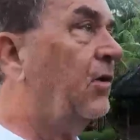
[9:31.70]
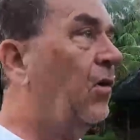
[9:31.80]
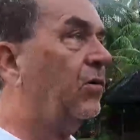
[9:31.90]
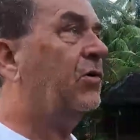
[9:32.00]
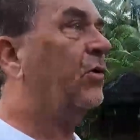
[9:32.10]

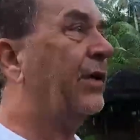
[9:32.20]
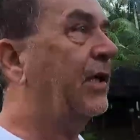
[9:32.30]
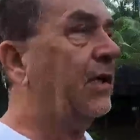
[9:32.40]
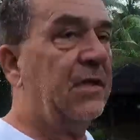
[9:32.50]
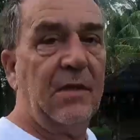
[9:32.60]
not
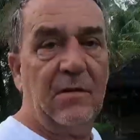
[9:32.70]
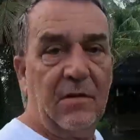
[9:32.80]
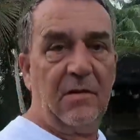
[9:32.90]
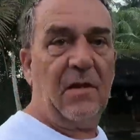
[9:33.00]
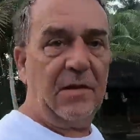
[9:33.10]
doing this.
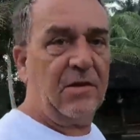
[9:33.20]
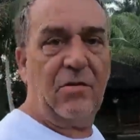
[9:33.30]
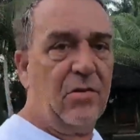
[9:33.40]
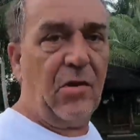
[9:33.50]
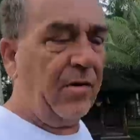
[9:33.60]
I just
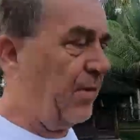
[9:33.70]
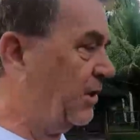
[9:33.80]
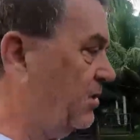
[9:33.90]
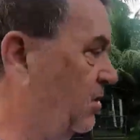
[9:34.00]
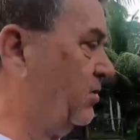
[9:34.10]
could not
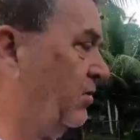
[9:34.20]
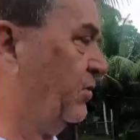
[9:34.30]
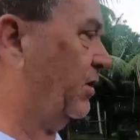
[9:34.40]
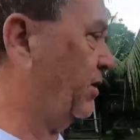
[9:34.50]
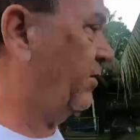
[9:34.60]
imagine not
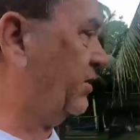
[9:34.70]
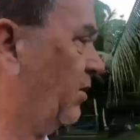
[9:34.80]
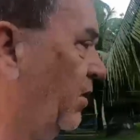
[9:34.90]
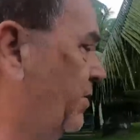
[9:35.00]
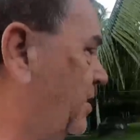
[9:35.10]
doing it in
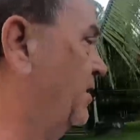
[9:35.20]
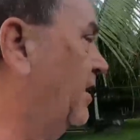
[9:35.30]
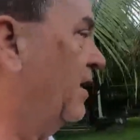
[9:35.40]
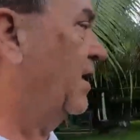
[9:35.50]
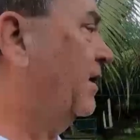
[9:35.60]
retirement.
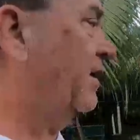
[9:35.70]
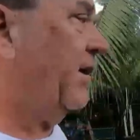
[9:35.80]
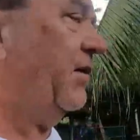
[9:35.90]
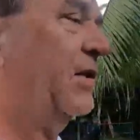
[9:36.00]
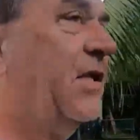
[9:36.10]

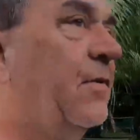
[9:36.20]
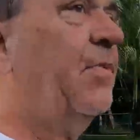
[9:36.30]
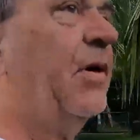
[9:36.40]
You know, it's so